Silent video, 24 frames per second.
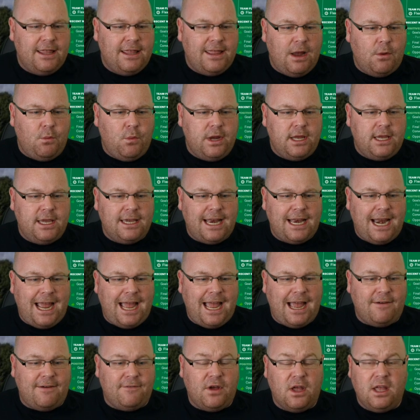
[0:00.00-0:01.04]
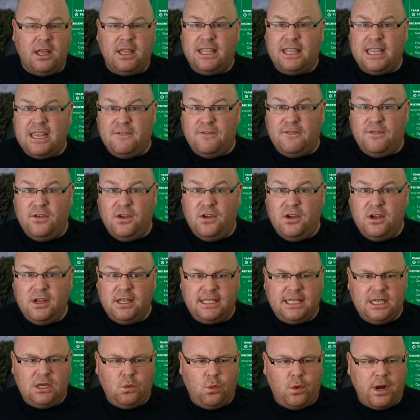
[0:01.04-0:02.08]
then we could have the
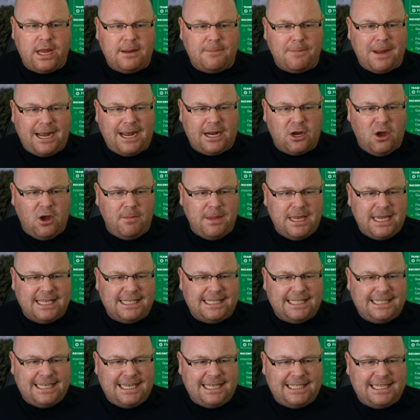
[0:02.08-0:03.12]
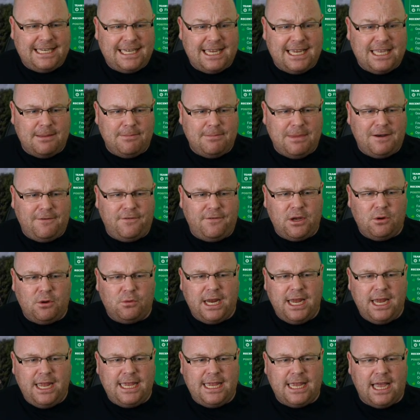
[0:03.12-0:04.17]
inverted wing-back coming and sitting in the
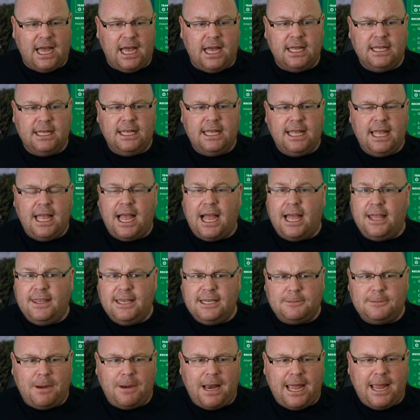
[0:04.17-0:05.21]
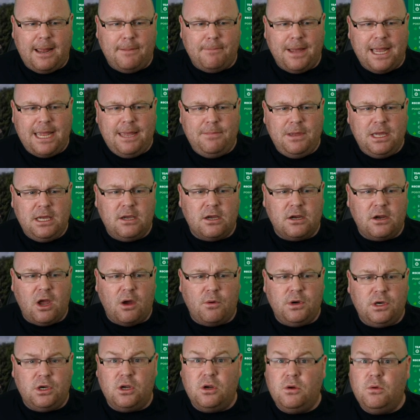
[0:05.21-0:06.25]
midfield here. And this player maybe could
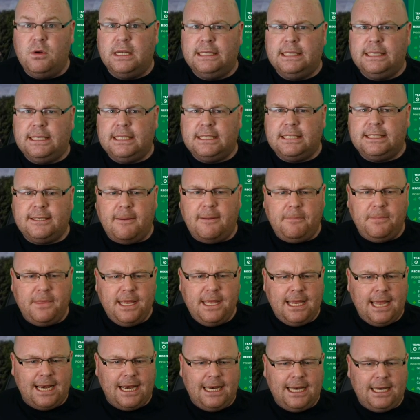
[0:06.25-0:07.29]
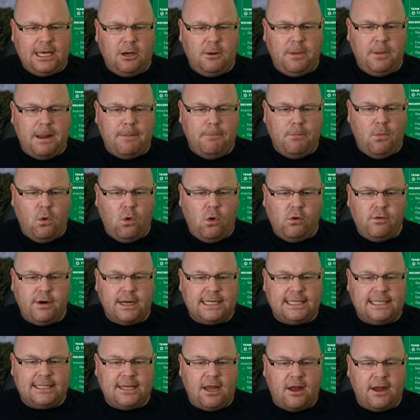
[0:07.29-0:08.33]
go and do something a little bit more
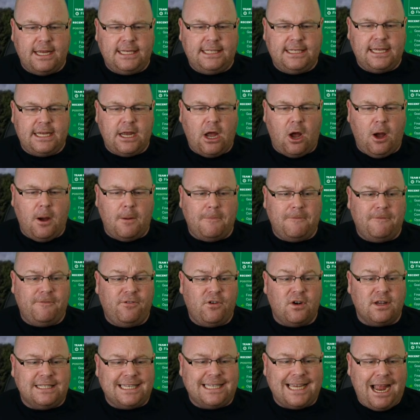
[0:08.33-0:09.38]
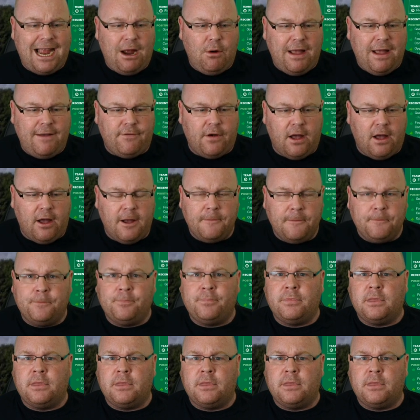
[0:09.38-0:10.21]
exciting up front. However,